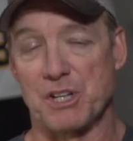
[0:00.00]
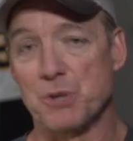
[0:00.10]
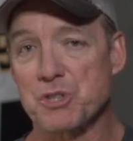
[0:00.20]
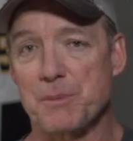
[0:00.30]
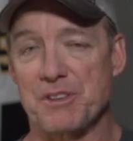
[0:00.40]
It
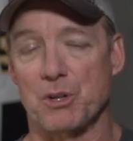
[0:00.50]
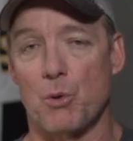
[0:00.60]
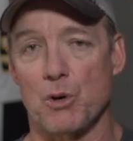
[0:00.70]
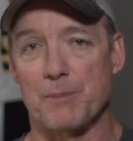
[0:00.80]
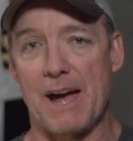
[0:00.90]
used to be that the
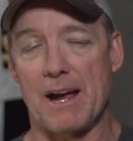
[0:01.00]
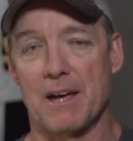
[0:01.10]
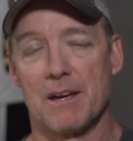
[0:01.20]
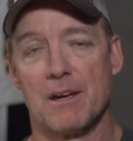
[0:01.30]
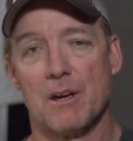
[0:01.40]

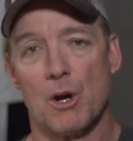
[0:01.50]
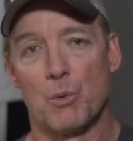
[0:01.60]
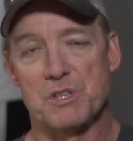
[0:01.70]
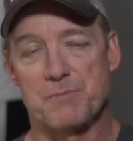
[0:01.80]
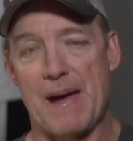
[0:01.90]
quarterback
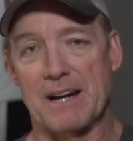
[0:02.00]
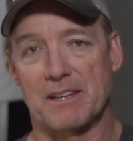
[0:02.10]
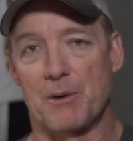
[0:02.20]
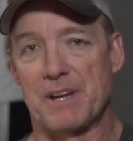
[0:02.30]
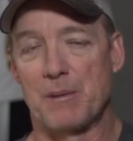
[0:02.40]
was back
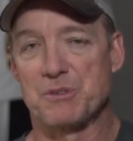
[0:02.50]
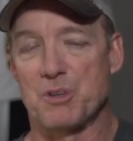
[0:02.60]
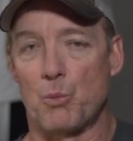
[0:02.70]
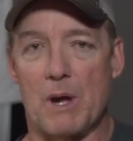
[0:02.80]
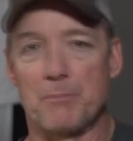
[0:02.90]
there, and he was
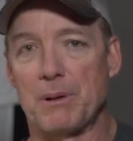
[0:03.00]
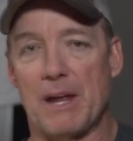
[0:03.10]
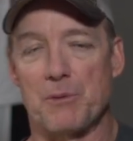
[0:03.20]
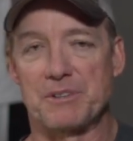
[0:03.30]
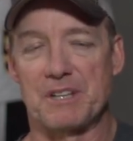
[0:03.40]
the one
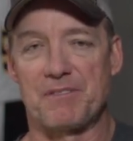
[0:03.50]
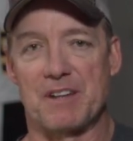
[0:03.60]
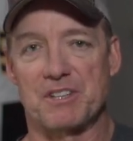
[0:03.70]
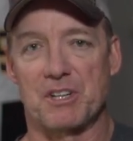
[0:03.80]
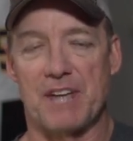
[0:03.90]
player the
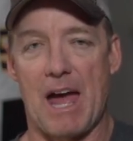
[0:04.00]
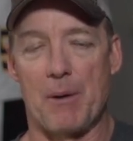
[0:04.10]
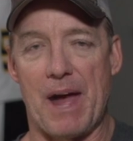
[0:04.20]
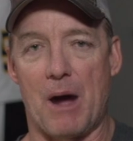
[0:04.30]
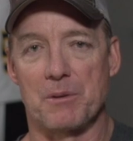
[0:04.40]
defense could
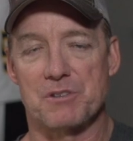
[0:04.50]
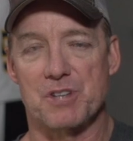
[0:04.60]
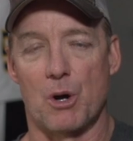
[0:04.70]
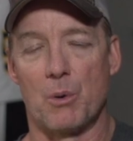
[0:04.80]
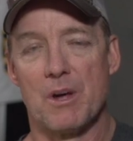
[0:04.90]
count out.
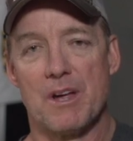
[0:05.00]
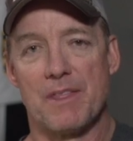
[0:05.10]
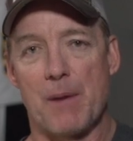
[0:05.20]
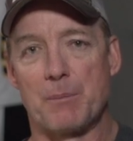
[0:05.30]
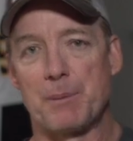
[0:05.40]
So
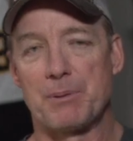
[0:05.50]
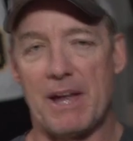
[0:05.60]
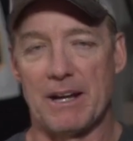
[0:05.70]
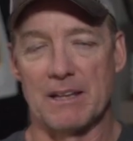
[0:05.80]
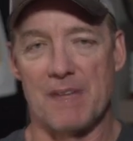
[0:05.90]
they would be
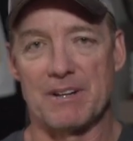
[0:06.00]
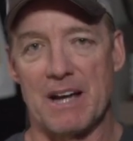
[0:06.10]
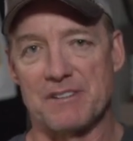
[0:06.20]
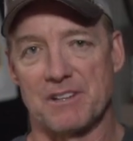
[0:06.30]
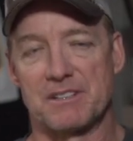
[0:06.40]
playing 11
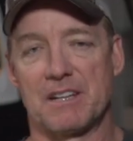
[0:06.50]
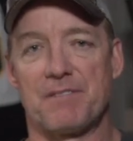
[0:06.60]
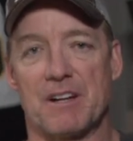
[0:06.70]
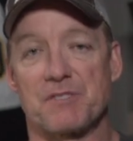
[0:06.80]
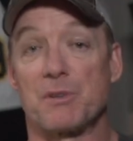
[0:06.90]
guys on
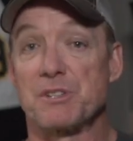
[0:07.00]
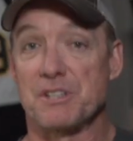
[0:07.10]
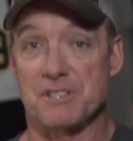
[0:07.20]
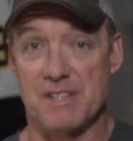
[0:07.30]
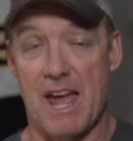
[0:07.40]
defense
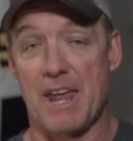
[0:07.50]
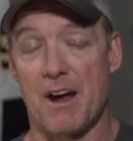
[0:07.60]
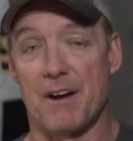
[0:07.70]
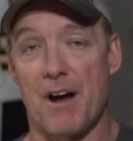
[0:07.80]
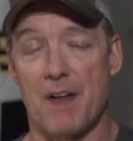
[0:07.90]
versus 10
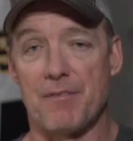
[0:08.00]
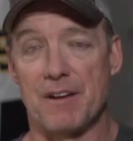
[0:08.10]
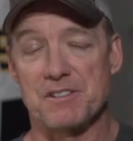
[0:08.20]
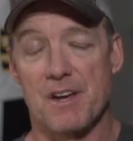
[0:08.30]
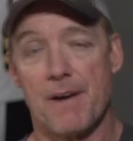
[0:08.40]
on
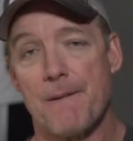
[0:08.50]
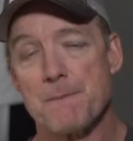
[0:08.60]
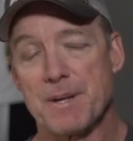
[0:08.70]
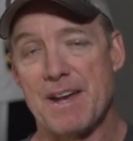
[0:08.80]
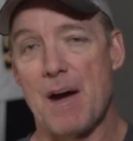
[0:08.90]
offense.
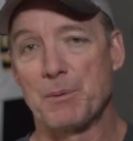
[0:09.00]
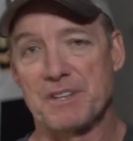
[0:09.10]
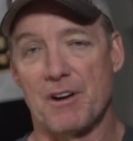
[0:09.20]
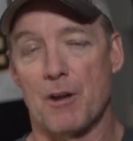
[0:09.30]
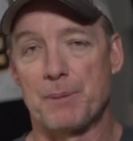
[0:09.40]
But now with
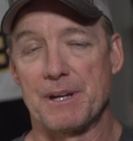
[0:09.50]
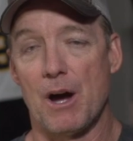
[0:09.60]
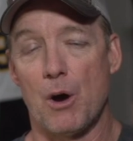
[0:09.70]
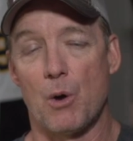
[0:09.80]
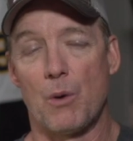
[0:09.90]
the
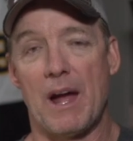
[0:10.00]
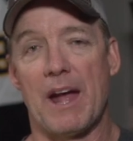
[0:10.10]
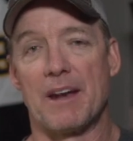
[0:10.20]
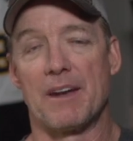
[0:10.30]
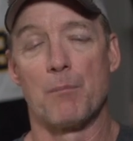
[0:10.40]
RPO
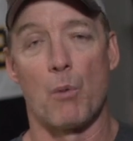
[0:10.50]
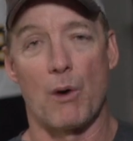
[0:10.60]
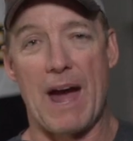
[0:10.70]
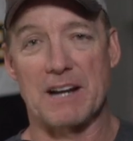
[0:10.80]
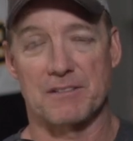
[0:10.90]
and
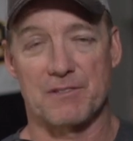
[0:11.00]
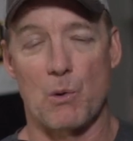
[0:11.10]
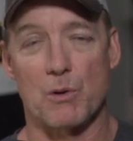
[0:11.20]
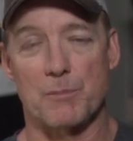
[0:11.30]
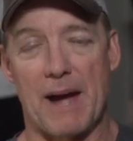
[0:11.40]
more active
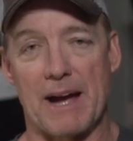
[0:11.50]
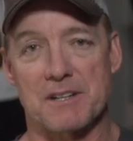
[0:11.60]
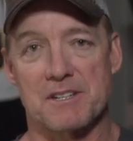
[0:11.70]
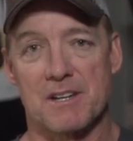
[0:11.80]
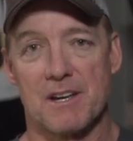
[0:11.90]

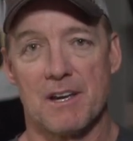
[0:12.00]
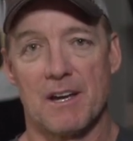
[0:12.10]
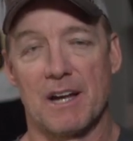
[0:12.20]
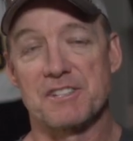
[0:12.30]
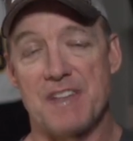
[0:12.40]
quarterbacks,
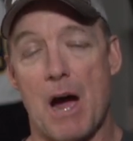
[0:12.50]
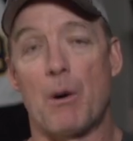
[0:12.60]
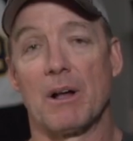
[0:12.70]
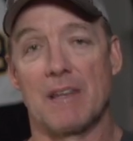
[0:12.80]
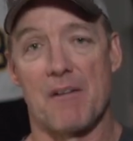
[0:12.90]
it's
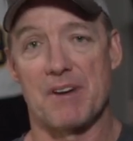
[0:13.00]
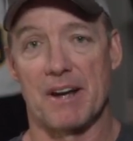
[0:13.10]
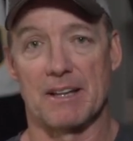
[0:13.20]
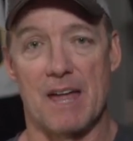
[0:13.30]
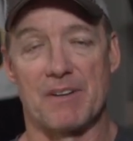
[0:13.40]
now 11
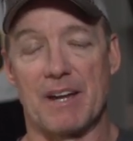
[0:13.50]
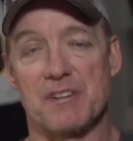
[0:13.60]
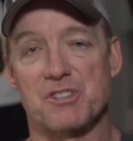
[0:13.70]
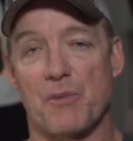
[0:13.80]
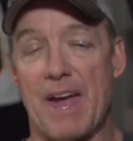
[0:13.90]
on 11.
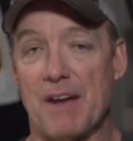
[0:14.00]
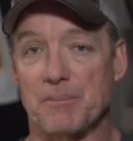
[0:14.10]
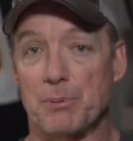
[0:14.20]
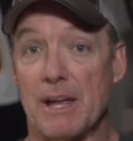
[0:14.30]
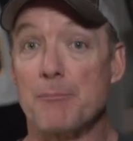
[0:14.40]
And so they have
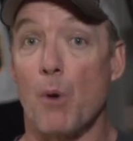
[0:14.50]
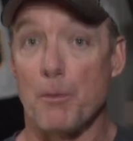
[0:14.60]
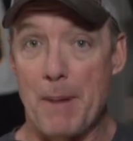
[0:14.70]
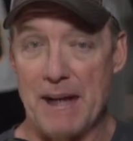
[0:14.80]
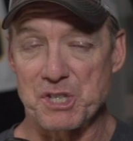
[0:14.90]
to play more
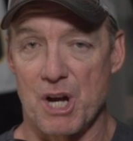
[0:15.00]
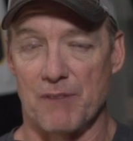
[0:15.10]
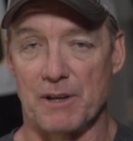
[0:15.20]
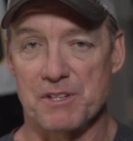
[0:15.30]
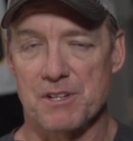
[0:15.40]
match
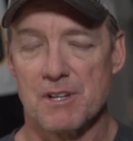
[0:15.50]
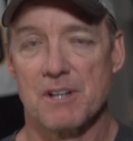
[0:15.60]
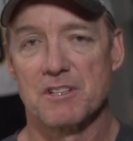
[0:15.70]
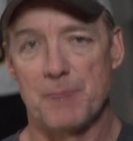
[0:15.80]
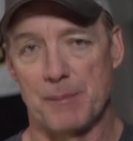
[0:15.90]
coverage
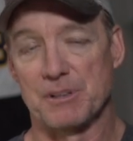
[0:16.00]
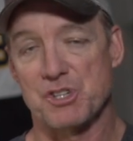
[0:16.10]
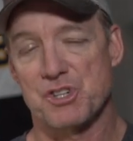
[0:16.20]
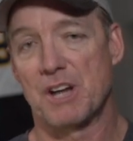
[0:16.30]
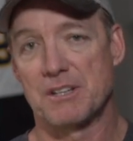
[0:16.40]
to be able to
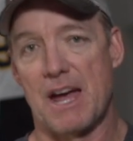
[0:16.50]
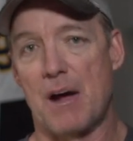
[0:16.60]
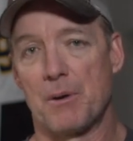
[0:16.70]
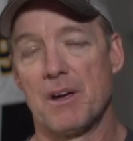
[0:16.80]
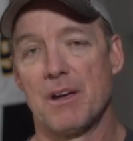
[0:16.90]
shut
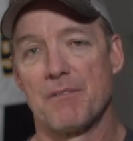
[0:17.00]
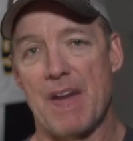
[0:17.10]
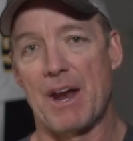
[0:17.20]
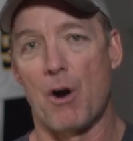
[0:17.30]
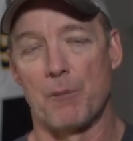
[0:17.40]
down
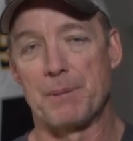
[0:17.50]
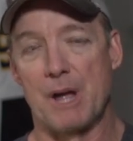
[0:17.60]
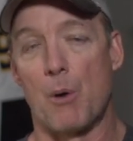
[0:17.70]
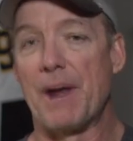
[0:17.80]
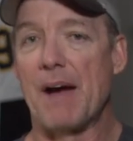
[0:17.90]
that
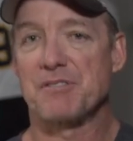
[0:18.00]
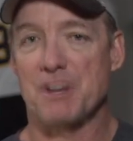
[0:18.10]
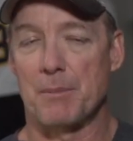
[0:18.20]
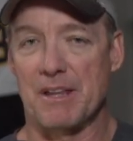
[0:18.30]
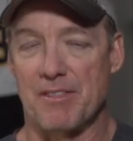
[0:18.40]
RPO and have
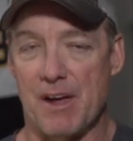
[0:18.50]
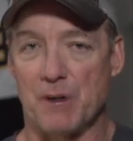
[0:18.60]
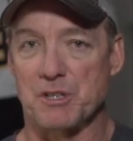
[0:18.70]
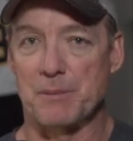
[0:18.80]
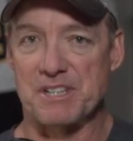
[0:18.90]
somebody
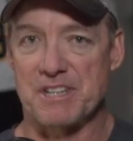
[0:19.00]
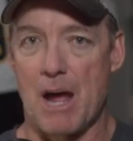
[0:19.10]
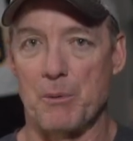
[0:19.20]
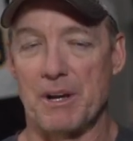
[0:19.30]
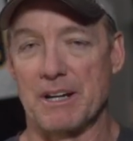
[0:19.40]
there to be
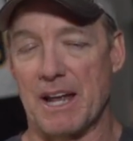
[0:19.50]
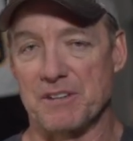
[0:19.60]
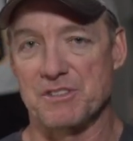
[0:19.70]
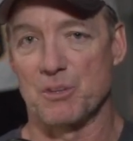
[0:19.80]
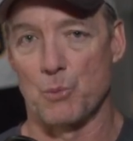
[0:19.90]
sound
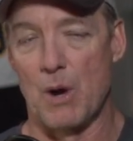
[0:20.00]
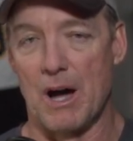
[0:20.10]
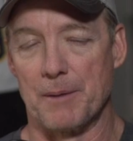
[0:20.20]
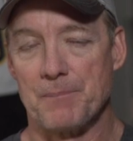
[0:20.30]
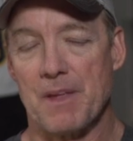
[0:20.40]
against the
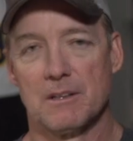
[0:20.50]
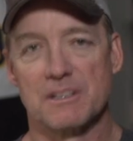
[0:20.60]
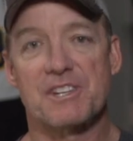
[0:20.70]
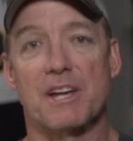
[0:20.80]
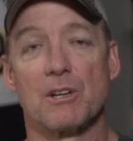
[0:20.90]
run.
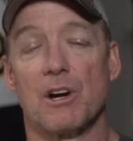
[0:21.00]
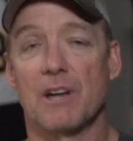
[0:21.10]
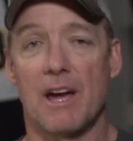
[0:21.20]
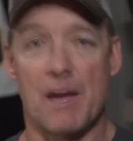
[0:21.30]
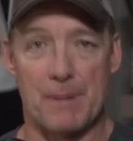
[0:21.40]
Let's take a
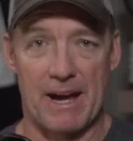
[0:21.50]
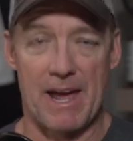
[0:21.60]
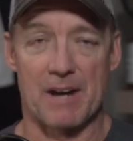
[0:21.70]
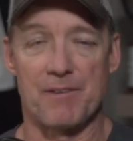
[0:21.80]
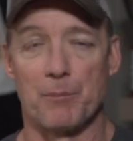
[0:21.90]
look at my
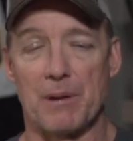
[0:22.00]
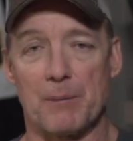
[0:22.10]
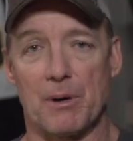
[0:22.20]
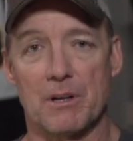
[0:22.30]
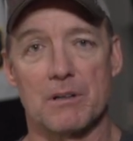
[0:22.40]
NFL
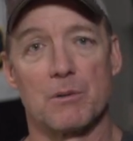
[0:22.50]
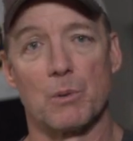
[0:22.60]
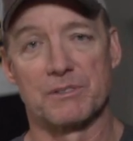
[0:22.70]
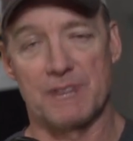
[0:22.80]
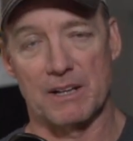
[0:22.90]
playbook.
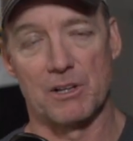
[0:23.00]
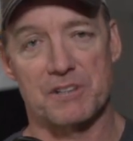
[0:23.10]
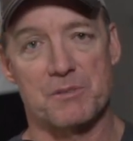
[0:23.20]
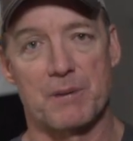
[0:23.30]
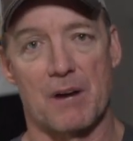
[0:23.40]
We'll take a look
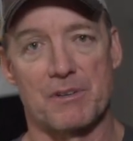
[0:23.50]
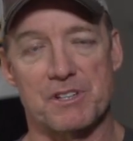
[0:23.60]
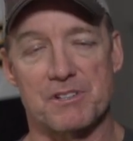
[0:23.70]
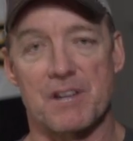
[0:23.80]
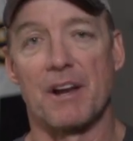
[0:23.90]
at some
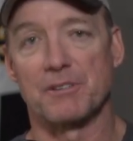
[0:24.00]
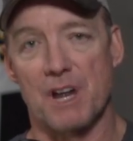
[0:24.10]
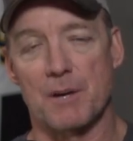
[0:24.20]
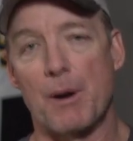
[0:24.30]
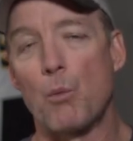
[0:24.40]
coverages, and I'll
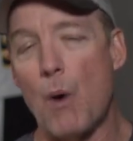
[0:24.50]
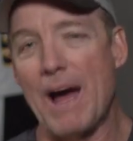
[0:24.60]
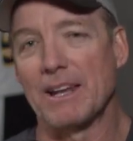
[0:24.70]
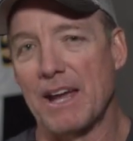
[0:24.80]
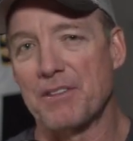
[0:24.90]
talk about why
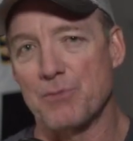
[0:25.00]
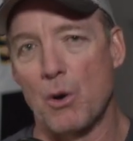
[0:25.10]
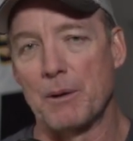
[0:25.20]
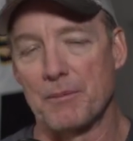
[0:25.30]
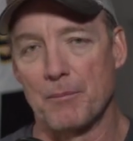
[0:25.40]
I like
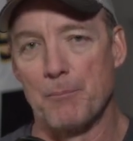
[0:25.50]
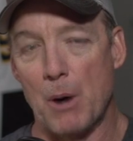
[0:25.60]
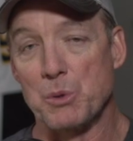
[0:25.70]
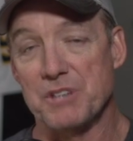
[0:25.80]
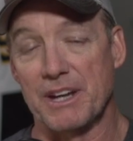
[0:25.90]
throwing
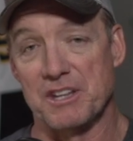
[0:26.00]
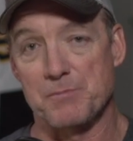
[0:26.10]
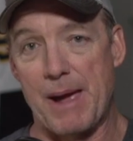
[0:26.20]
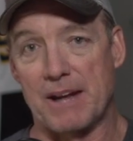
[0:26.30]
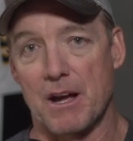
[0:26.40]
most against
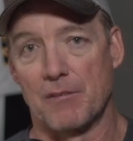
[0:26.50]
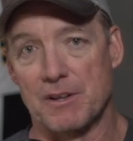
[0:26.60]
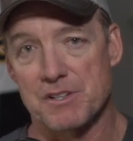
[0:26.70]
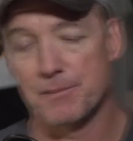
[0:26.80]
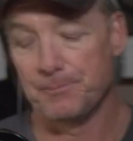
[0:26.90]
man
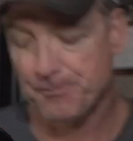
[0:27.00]
coverage.